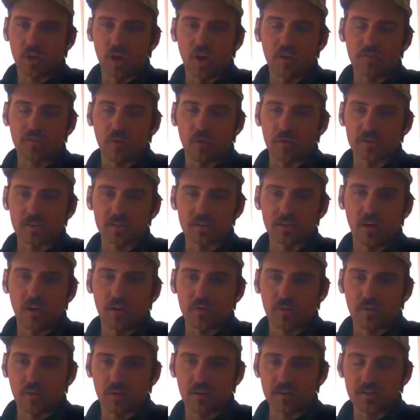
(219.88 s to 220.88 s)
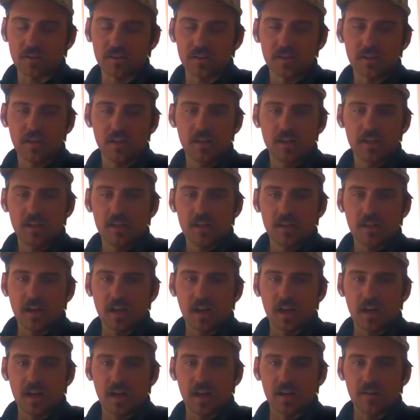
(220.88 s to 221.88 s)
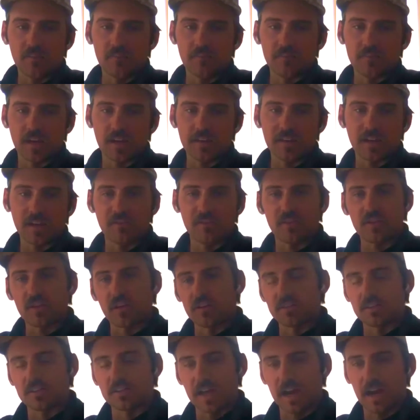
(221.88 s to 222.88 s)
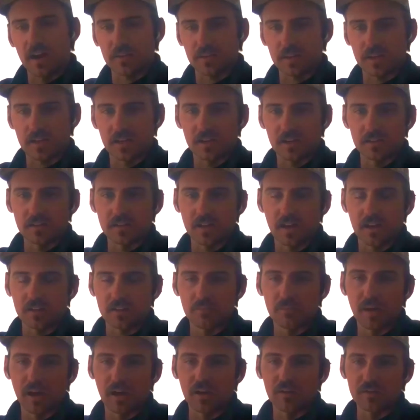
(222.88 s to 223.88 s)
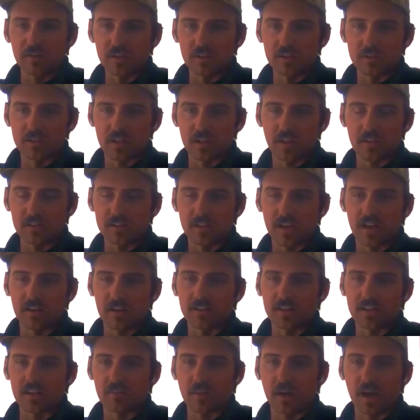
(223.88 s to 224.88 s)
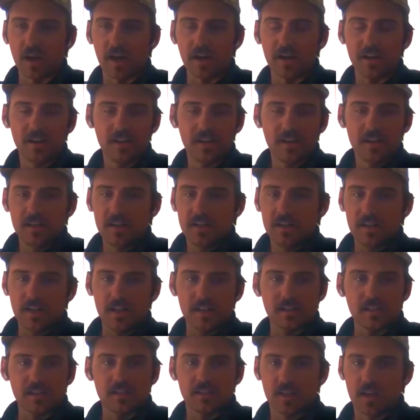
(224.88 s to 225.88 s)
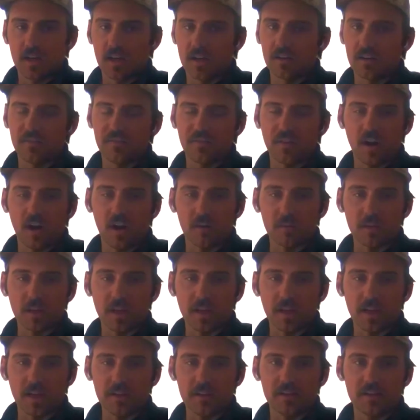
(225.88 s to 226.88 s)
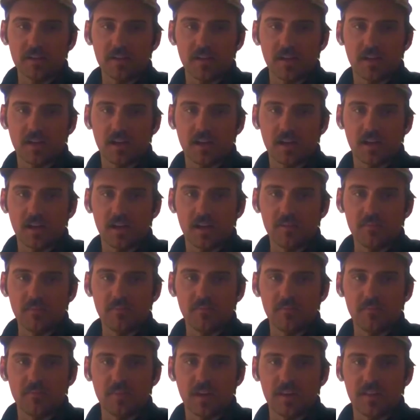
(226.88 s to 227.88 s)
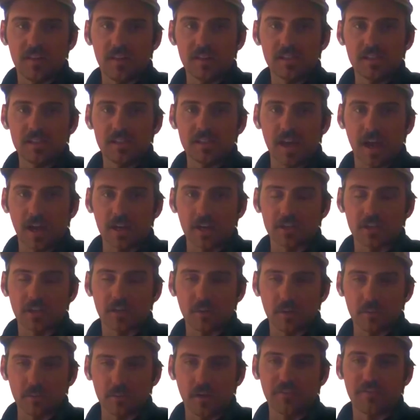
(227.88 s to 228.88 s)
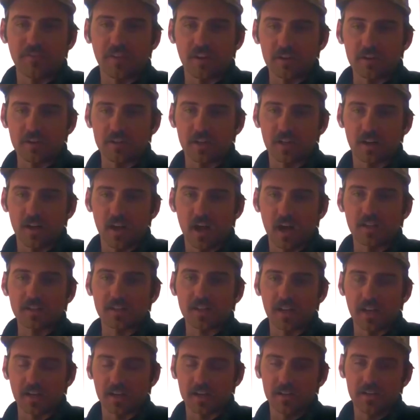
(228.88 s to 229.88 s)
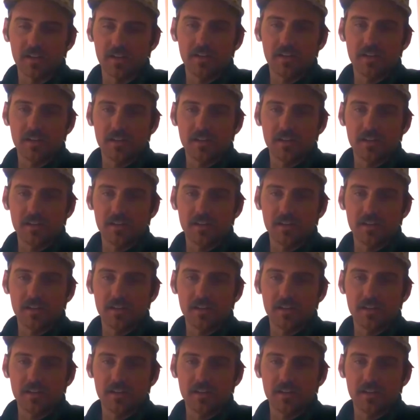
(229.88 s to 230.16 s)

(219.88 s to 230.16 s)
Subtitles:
golf course to golf course. And then if you go south of here, south of Bellevue is another town nearby. It's a ton of farmland. And this is actually going to be my first year hunting